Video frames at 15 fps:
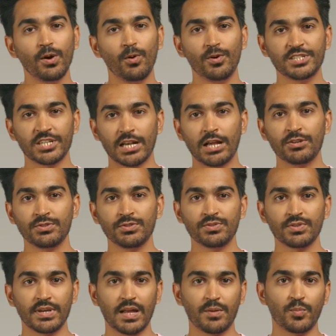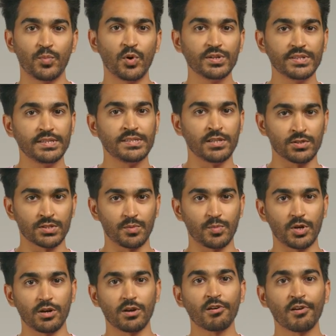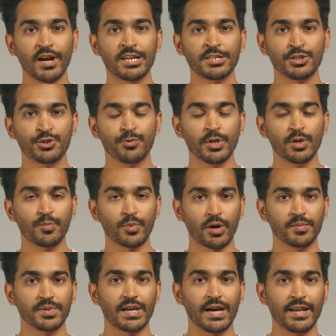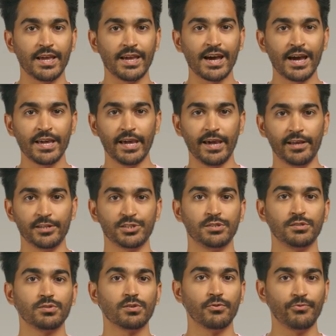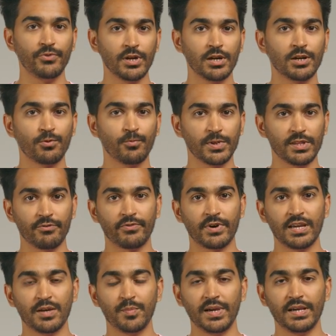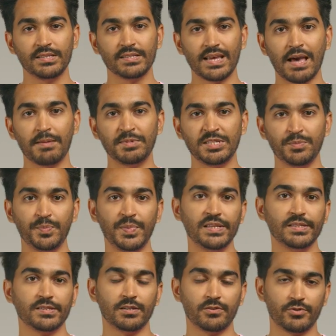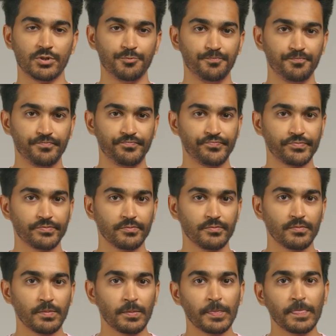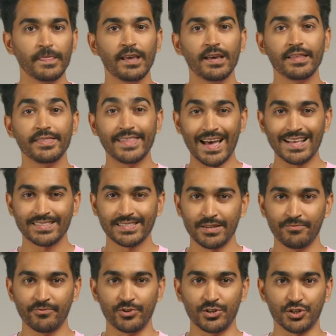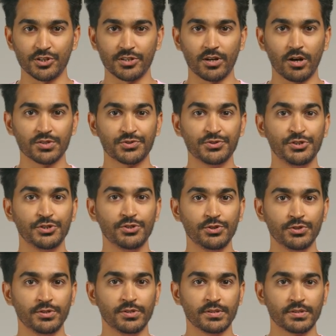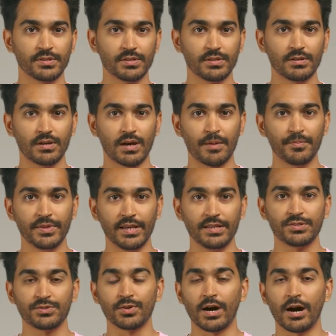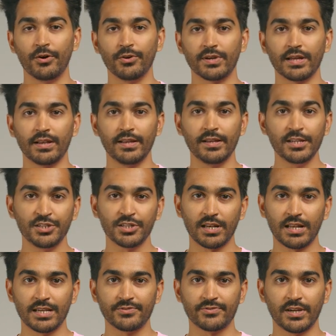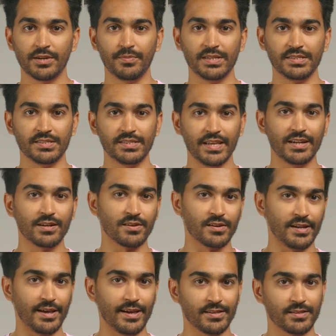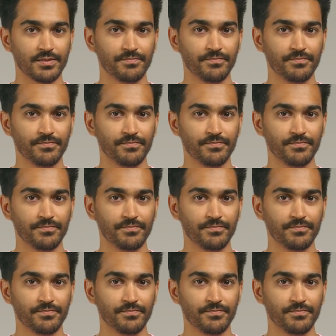which allows you to get more details about a crash when you prompt an AI agent configured with the Firebase MCP server that same version also introduces updates to how you can initialize Firebase Data Connect.